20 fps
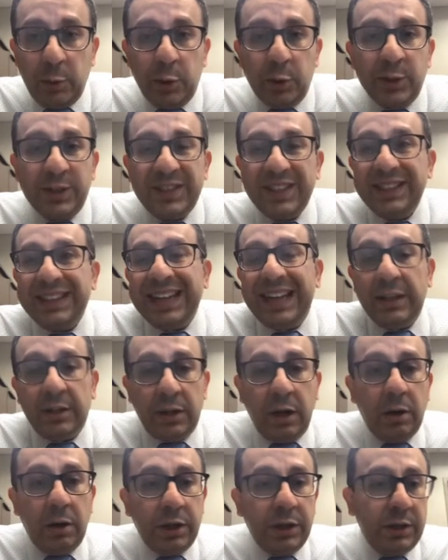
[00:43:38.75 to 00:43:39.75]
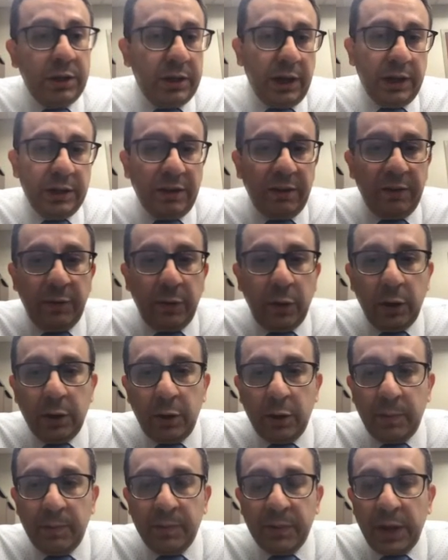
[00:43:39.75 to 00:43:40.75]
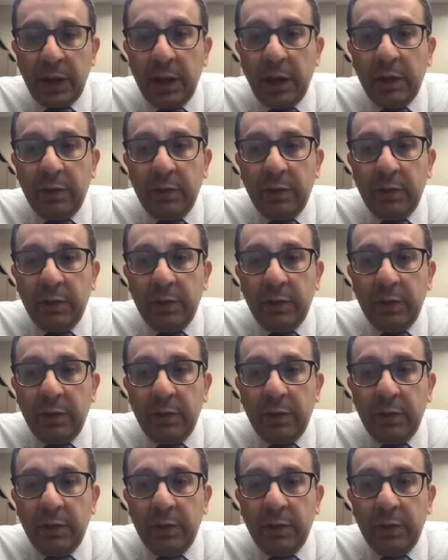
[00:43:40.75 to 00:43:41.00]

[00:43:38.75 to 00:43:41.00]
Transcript: or you set a target tidal volume,